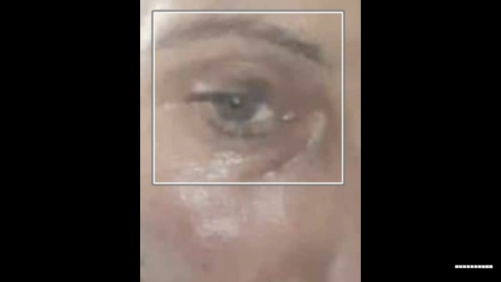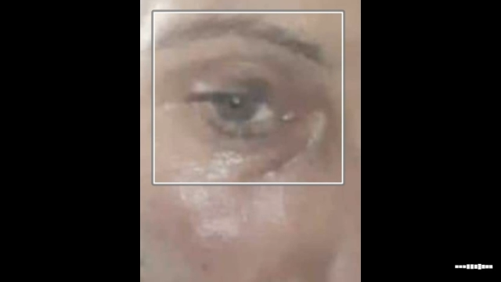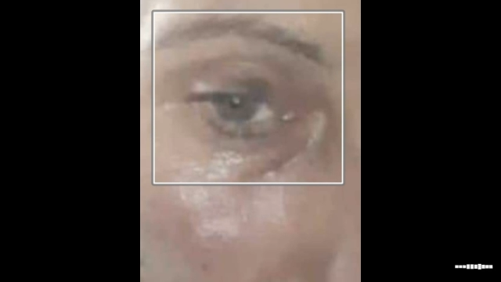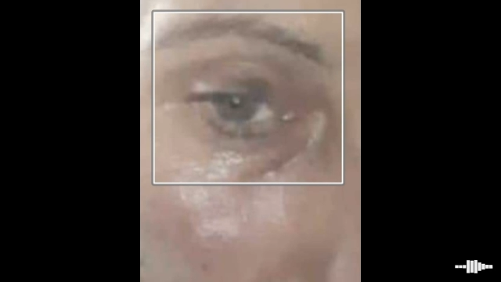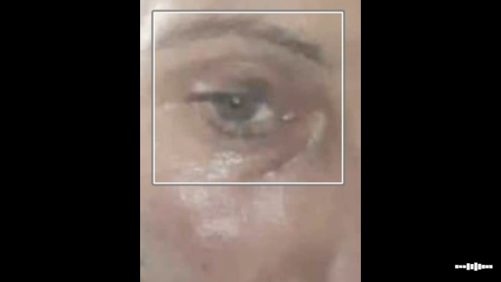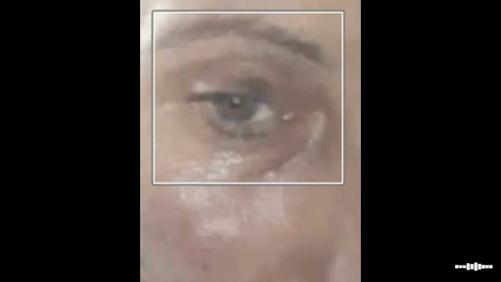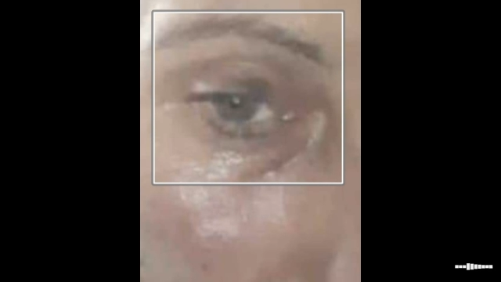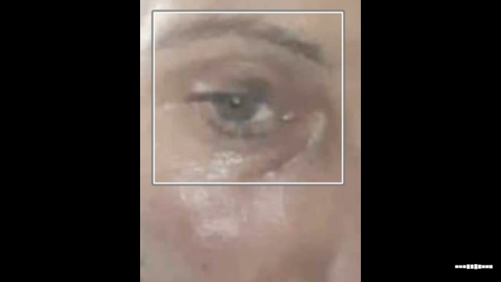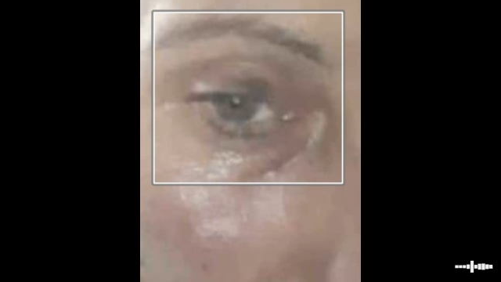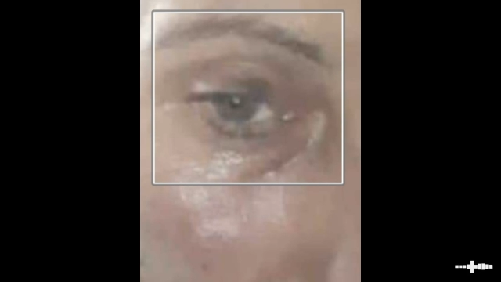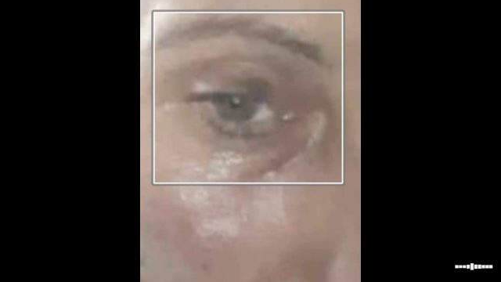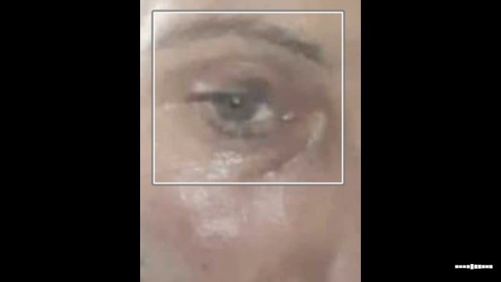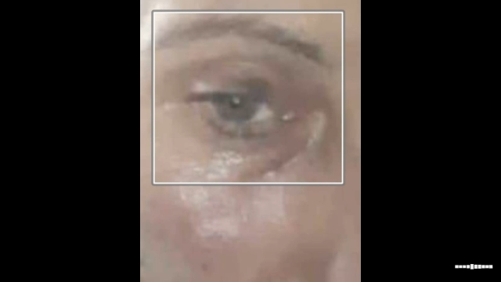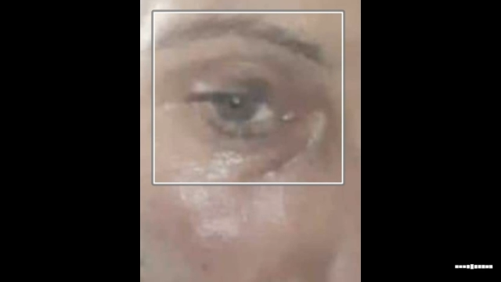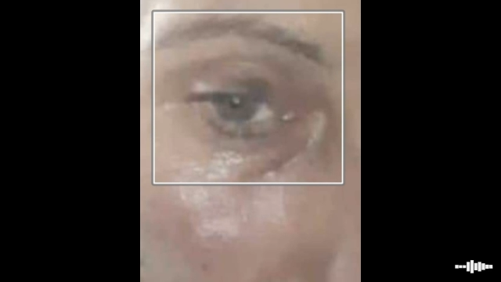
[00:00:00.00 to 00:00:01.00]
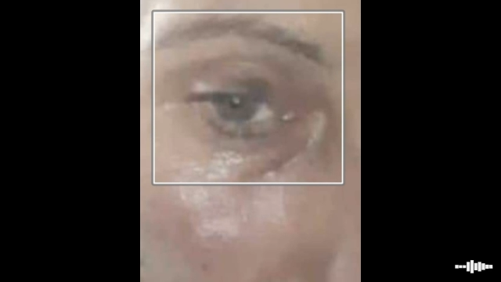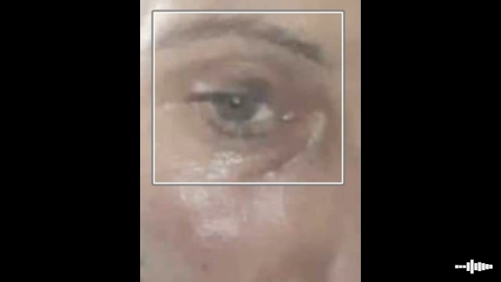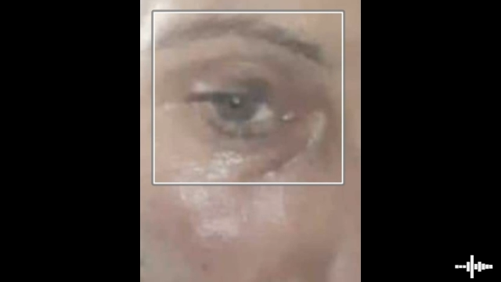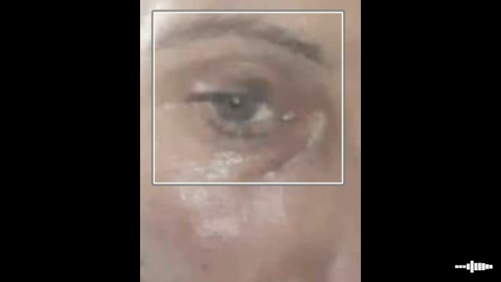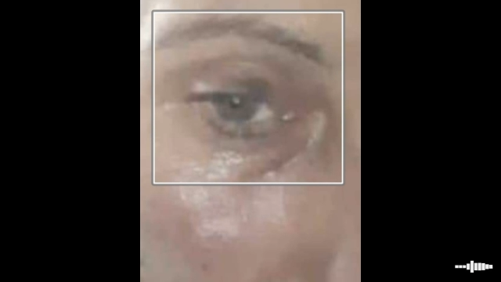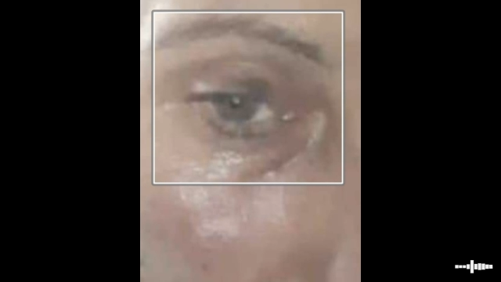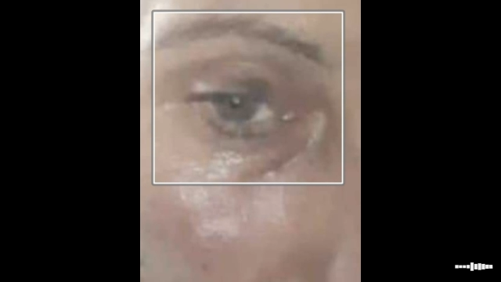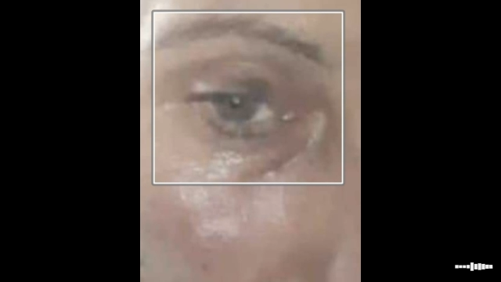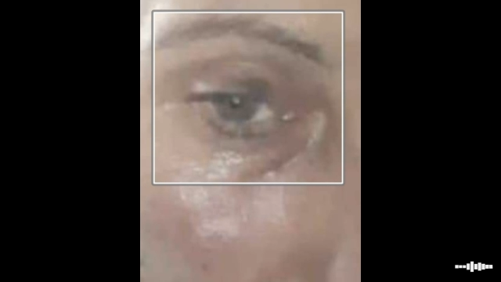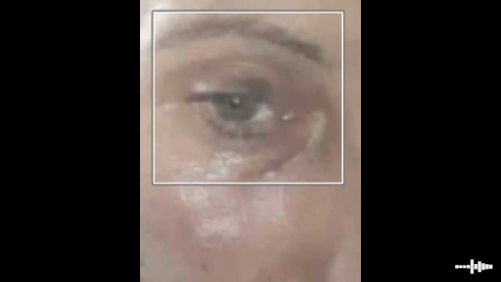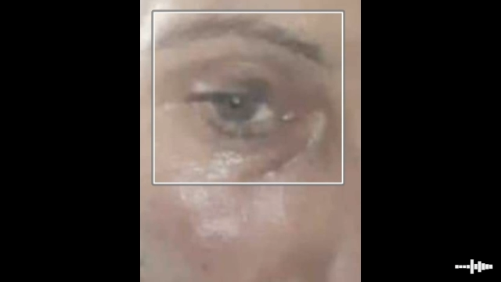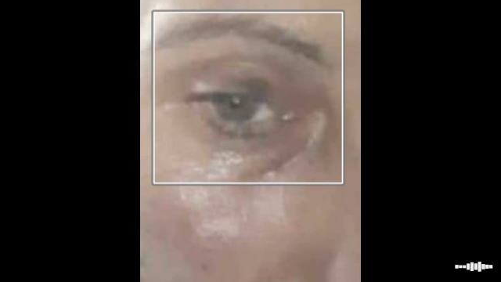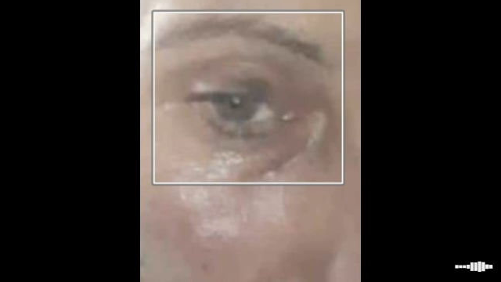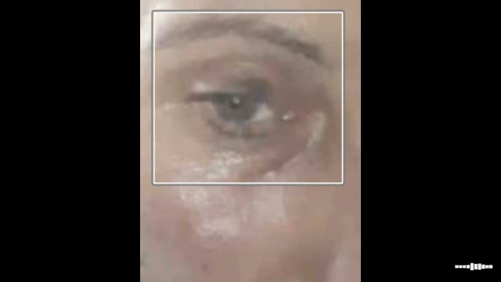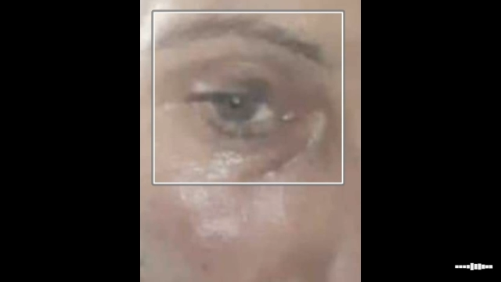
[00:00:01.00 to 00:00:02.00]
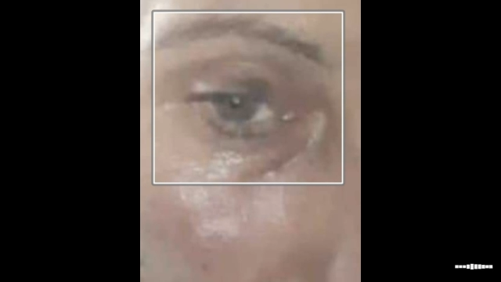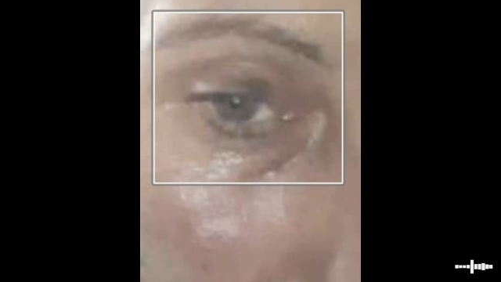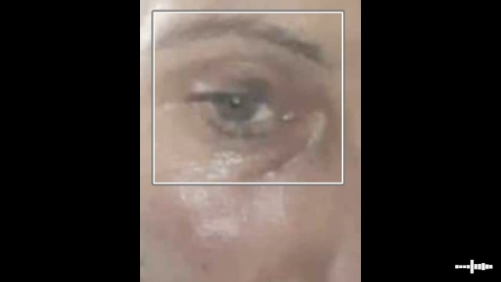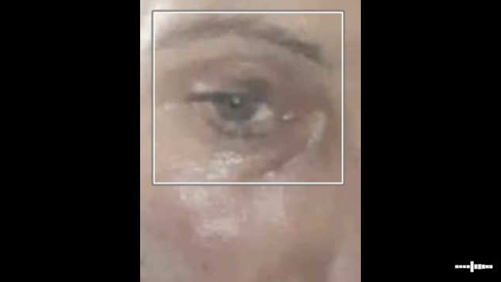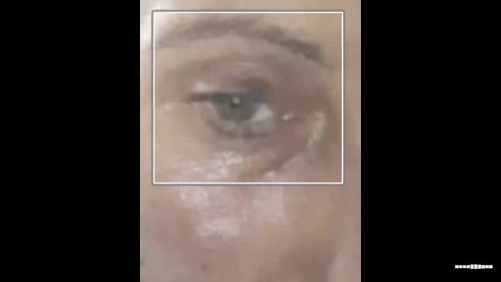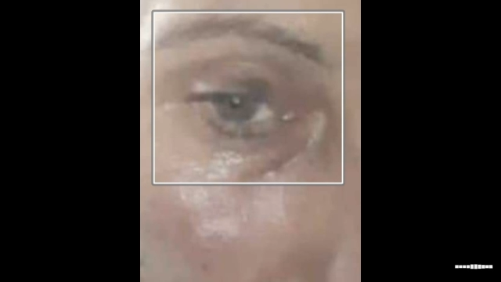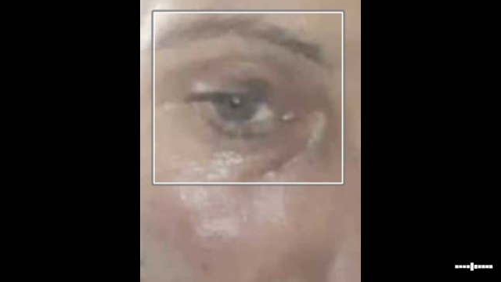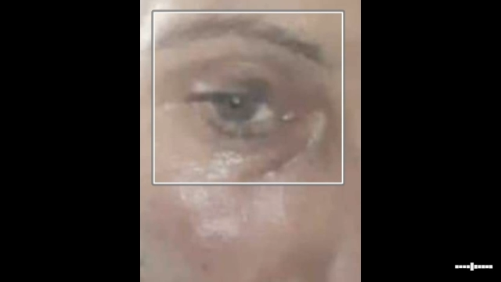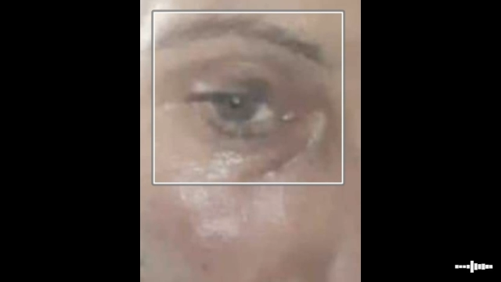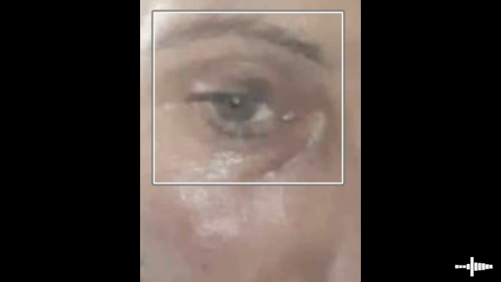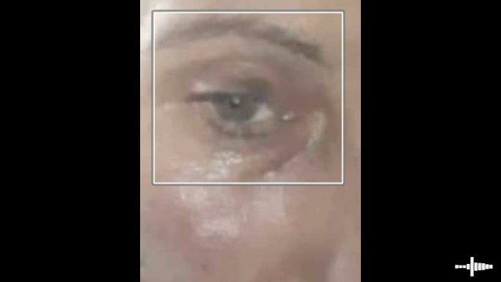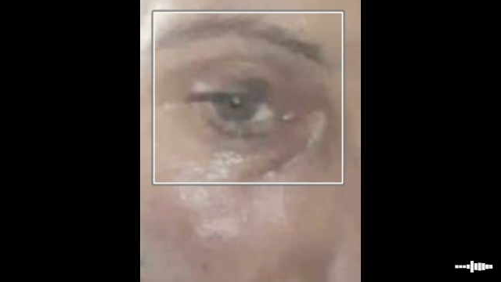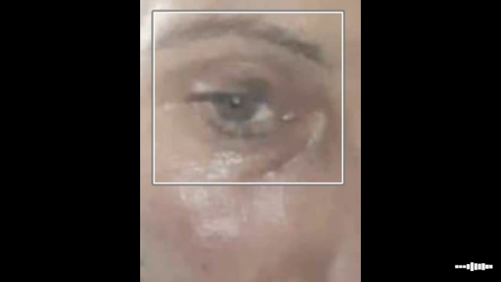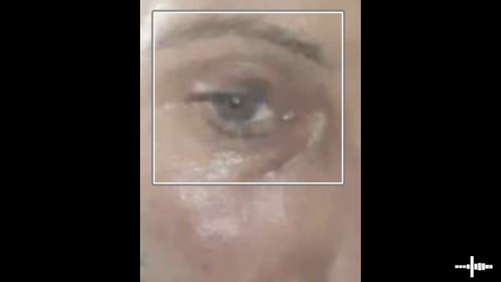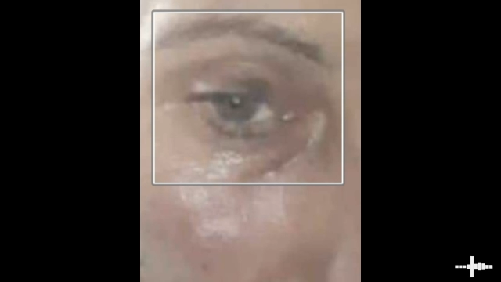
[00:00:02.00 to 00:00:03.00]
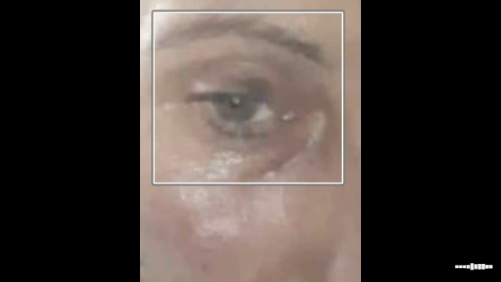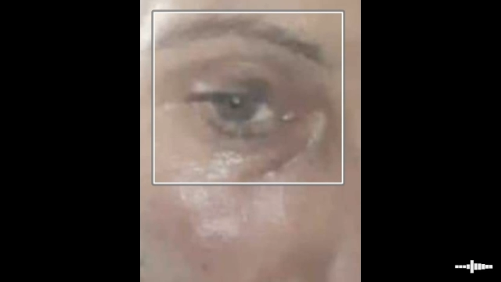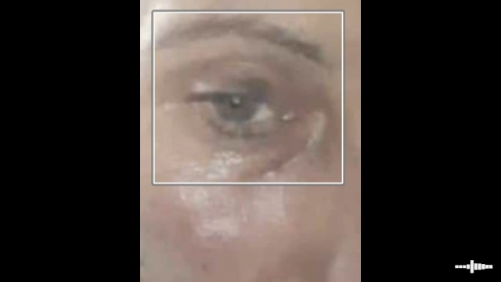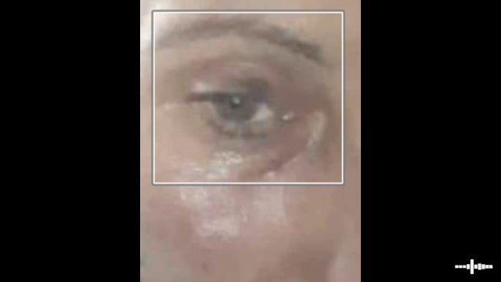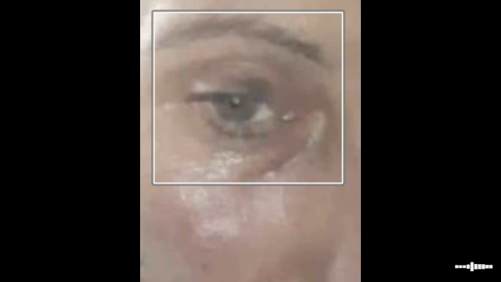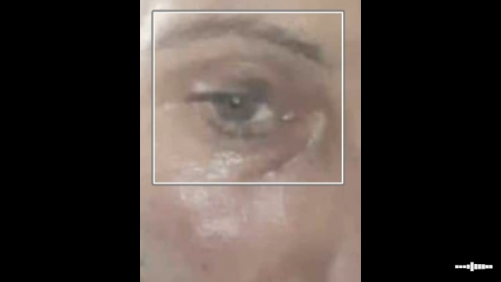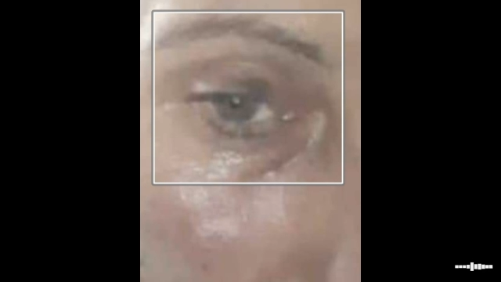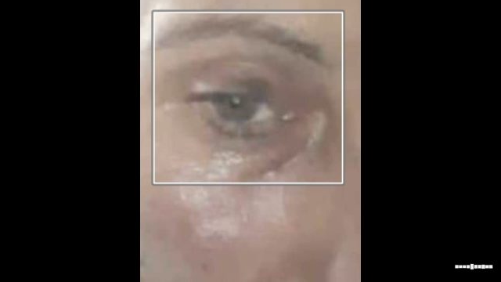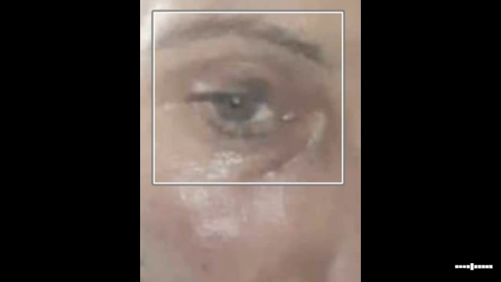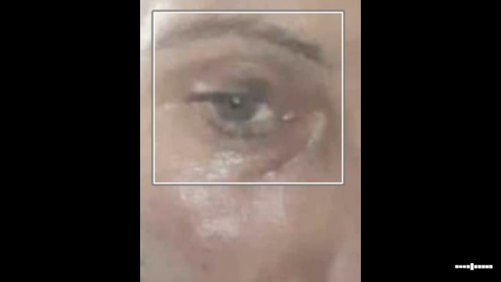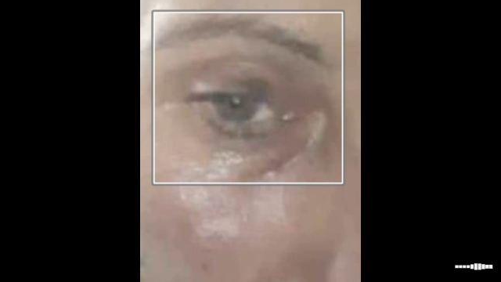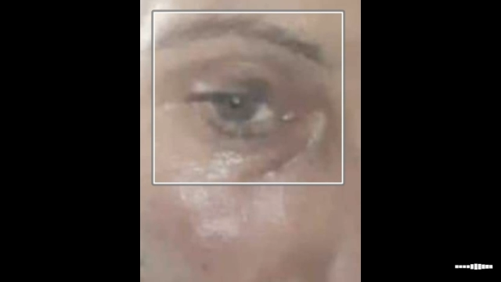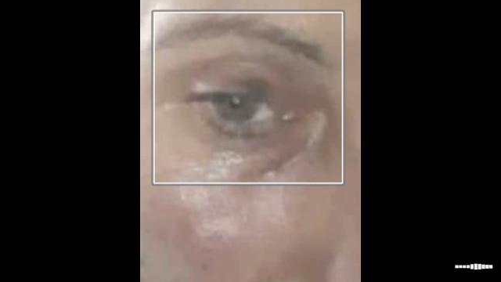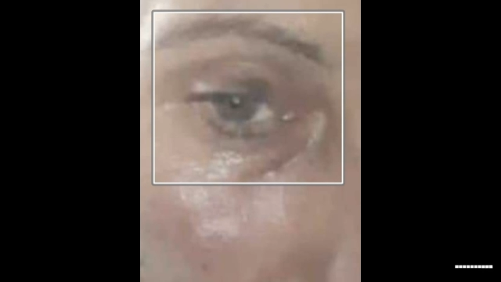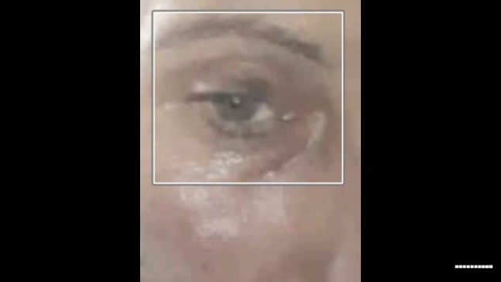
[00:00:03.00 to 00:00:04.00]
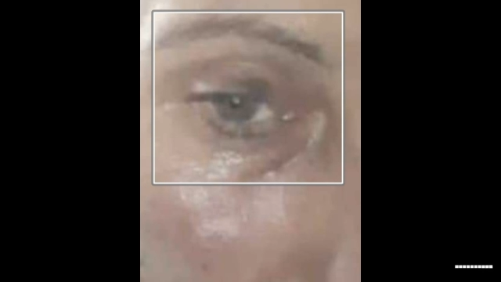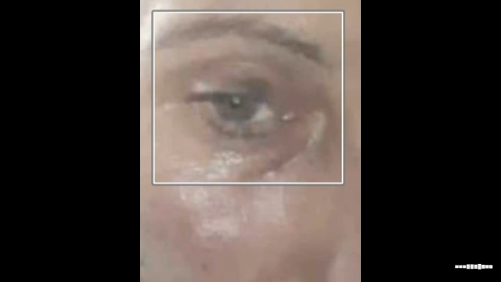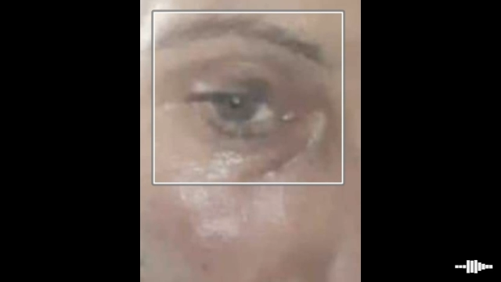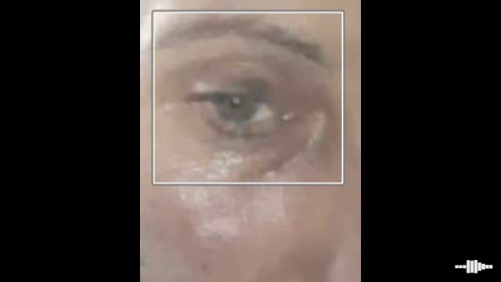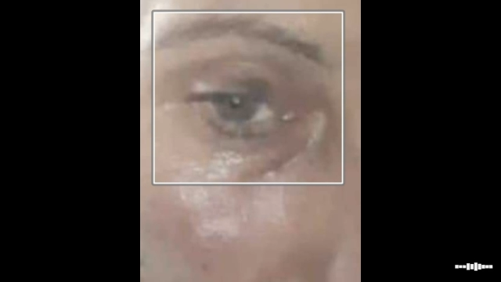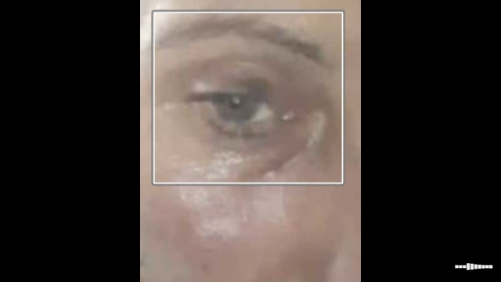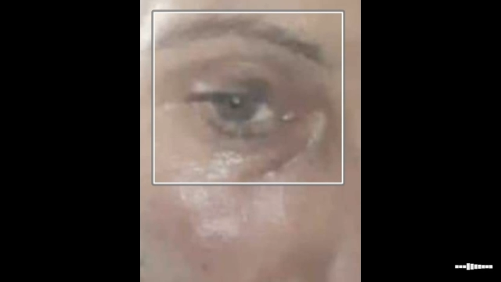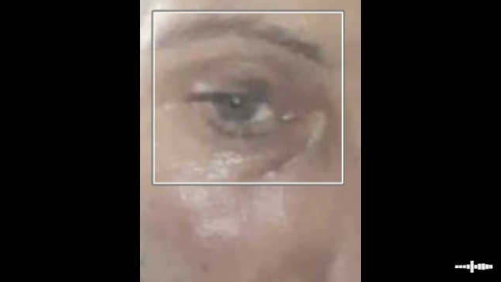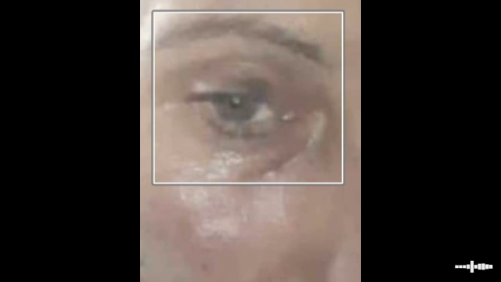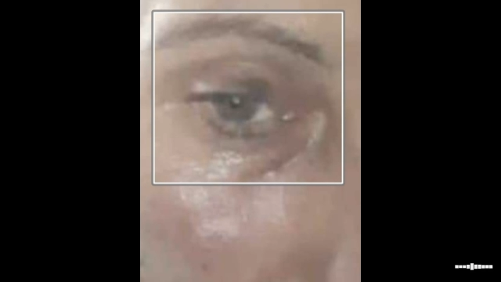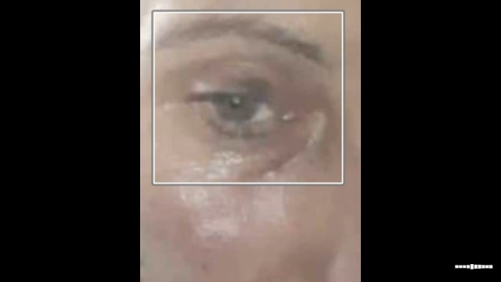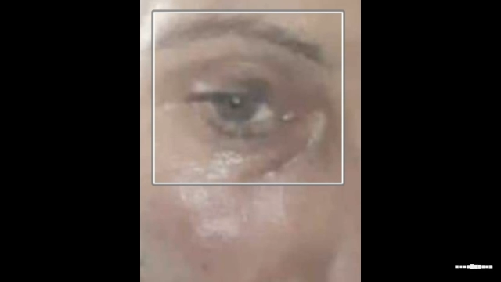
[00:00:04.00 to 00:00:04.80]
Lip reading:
(no speaker visible)